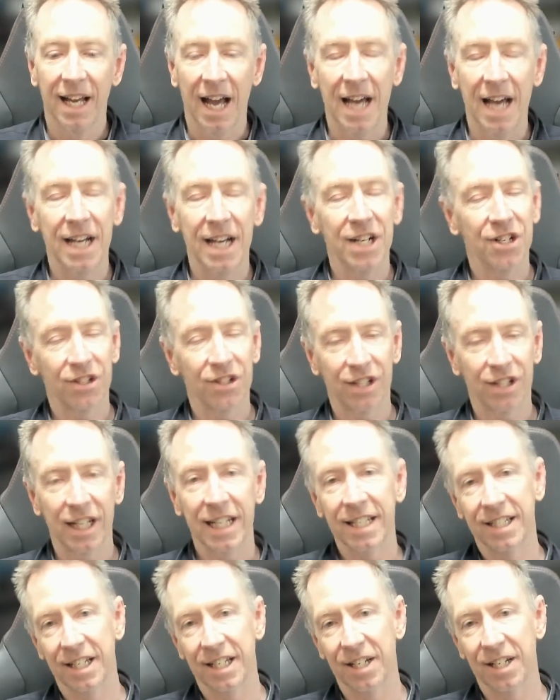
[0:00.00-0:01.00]
And it just
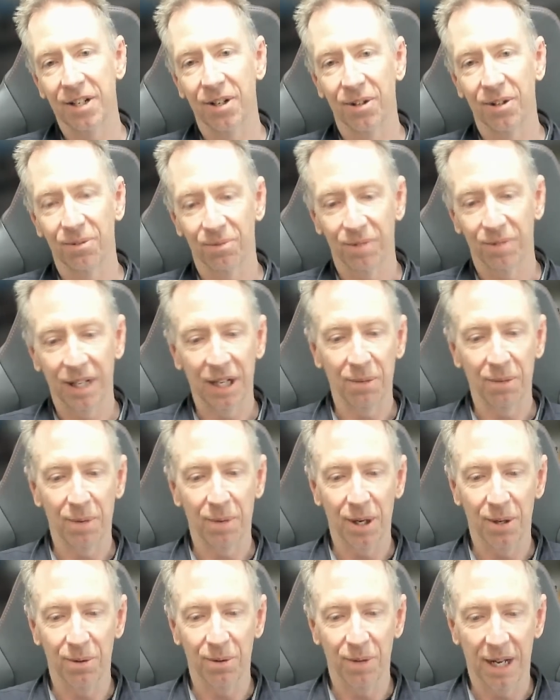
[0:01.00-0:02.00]
leads in really
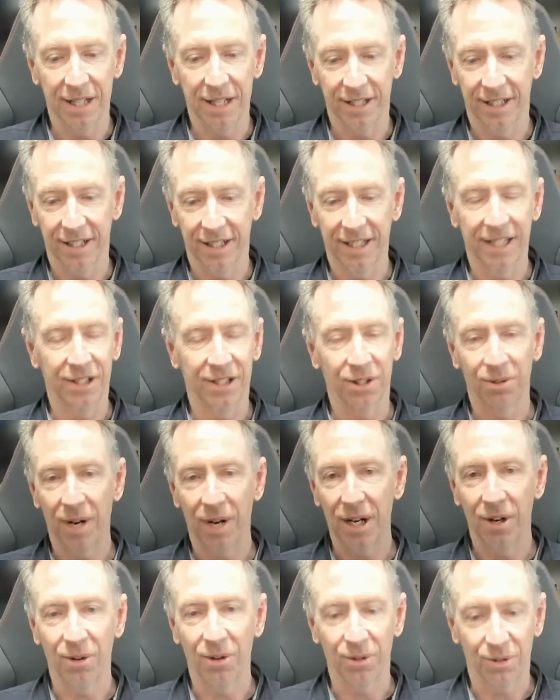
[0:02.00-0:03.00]
well it's a
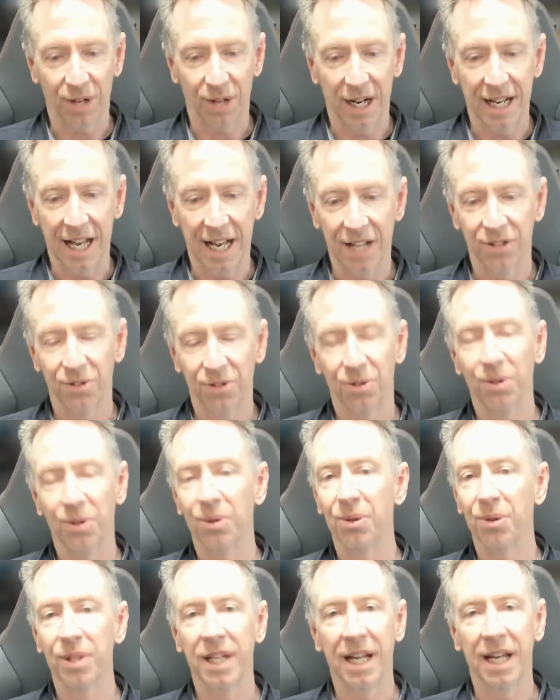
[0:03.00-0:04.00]
great entree as
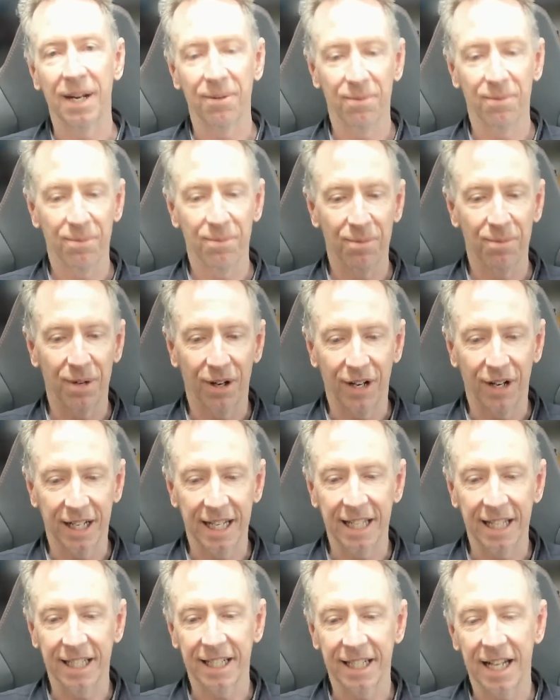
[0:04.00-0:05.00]
to, when I
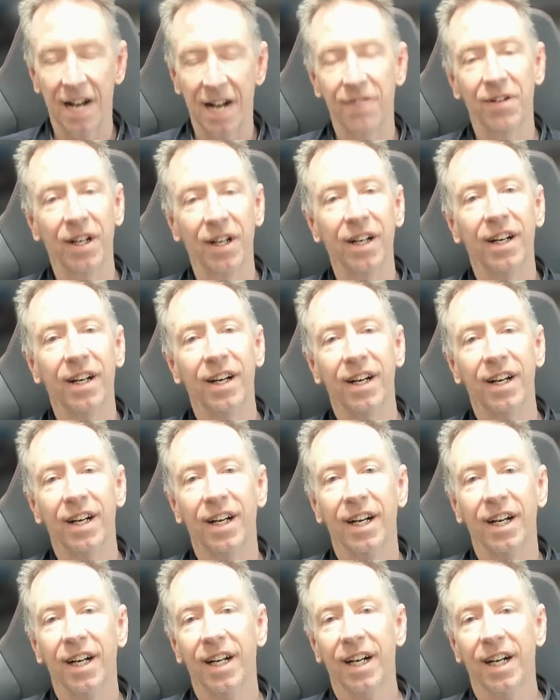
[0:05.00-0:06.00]
get to cover
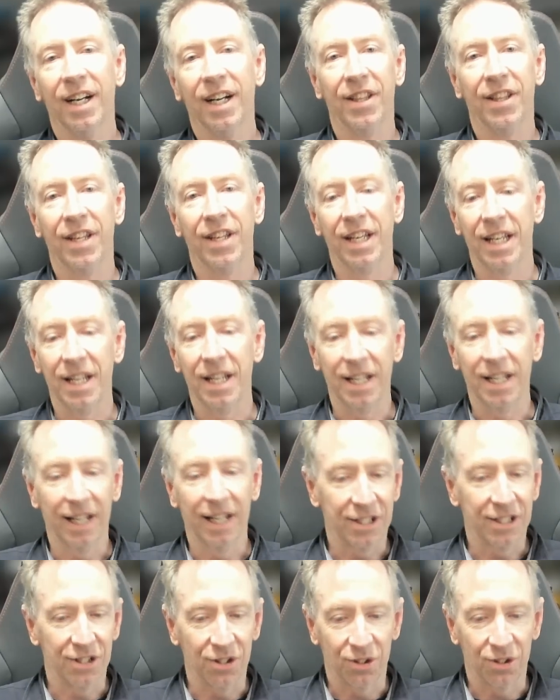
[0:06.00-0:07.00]
the,
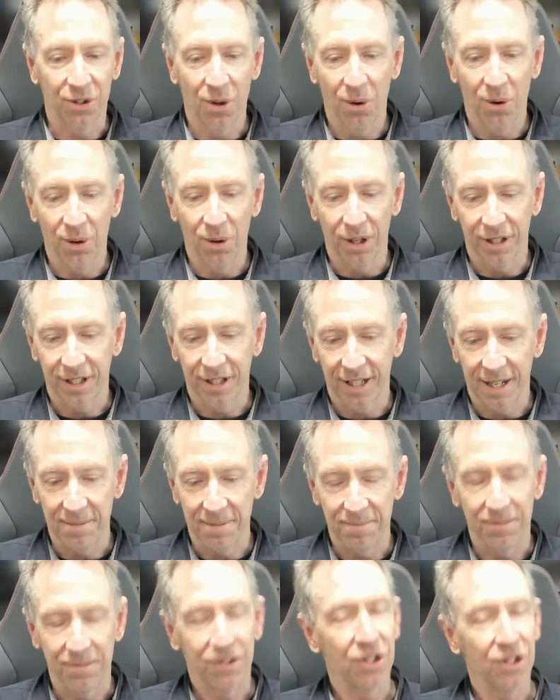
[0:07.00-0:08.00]
let's just call it,
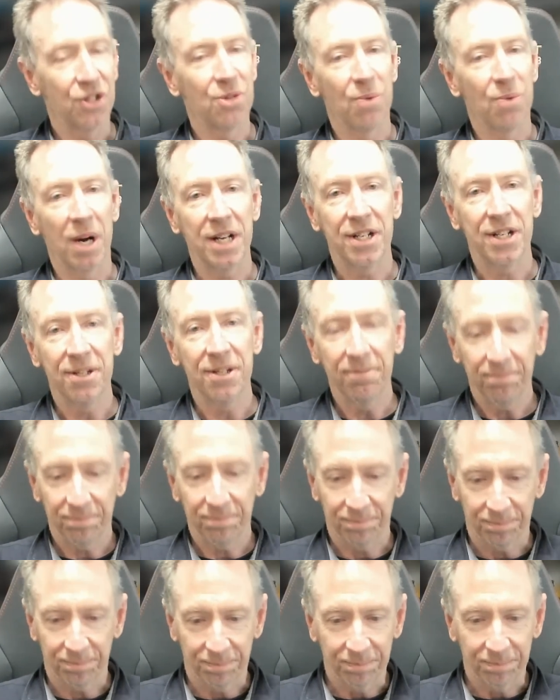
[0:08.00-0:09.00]
situation
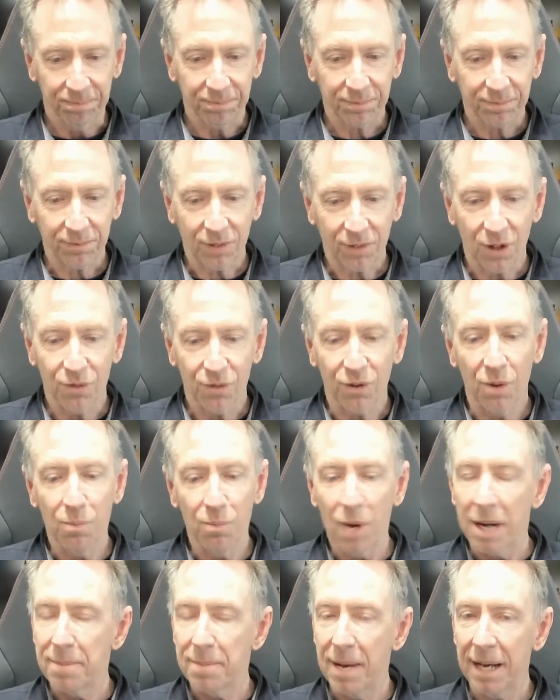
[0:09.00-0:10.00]

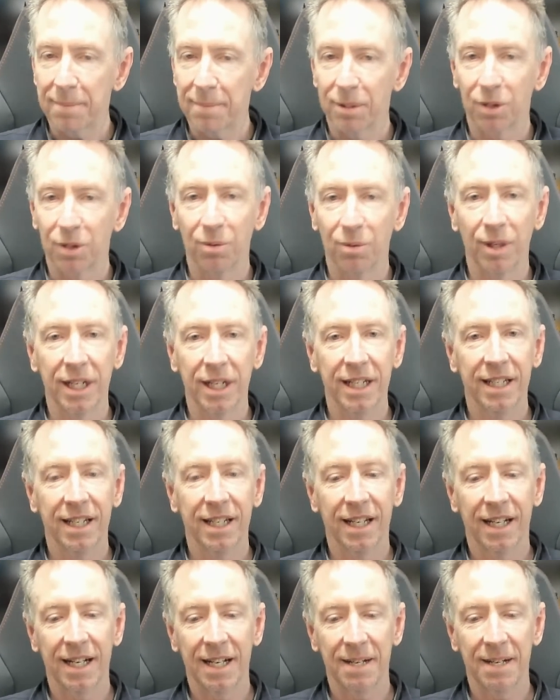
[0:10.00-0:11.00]
from way back
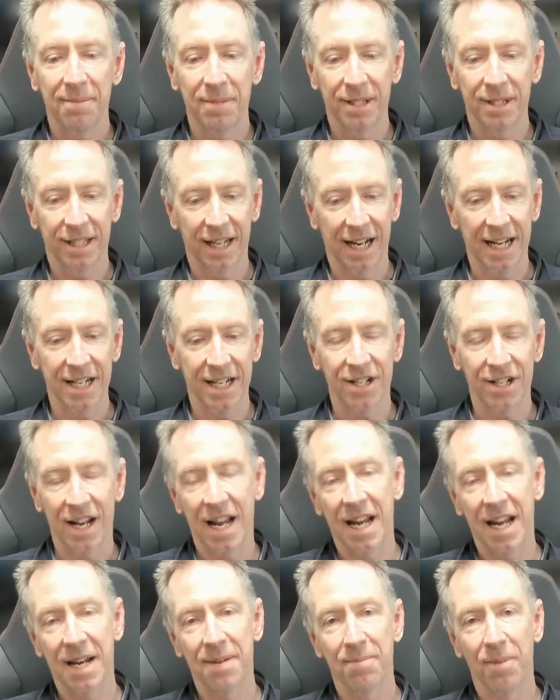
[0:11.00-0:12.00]
between Mr. H
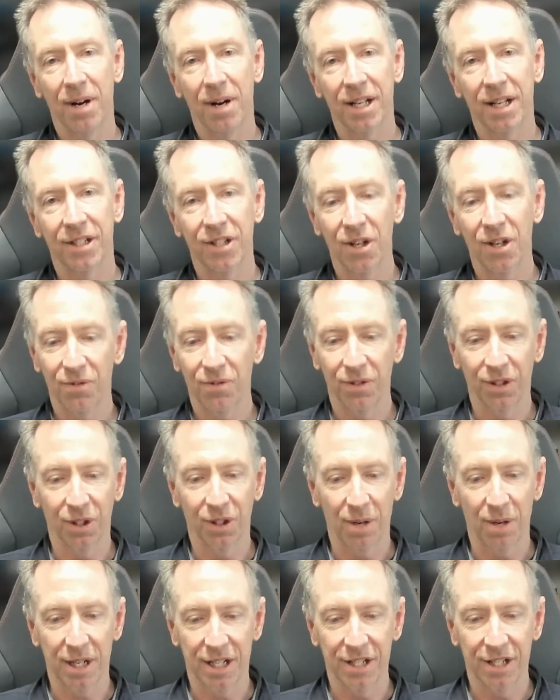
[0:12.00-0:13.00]
and myself and the
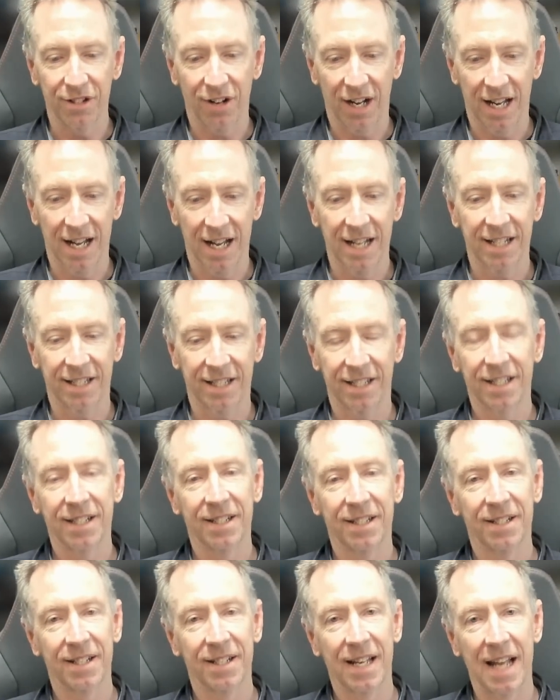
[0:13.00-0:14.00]
questions I asked
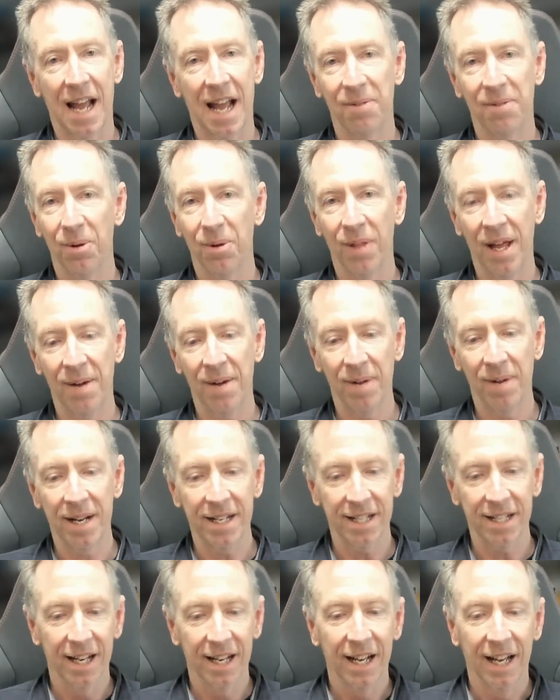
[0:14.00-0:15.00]
and how all that
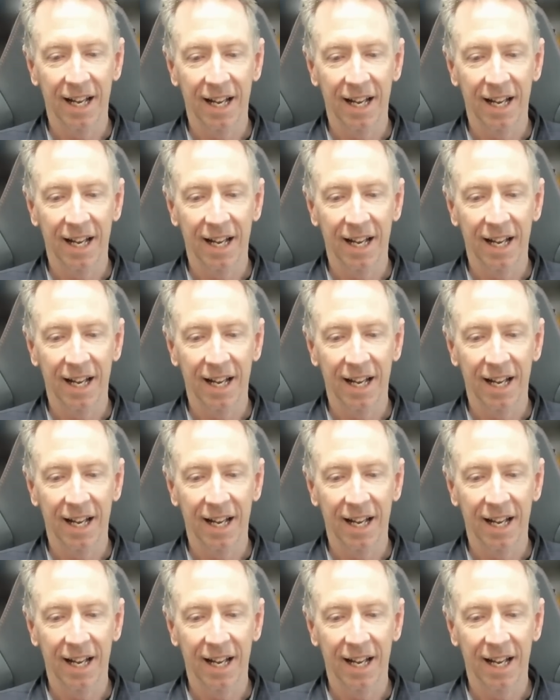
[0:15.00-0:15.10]
went.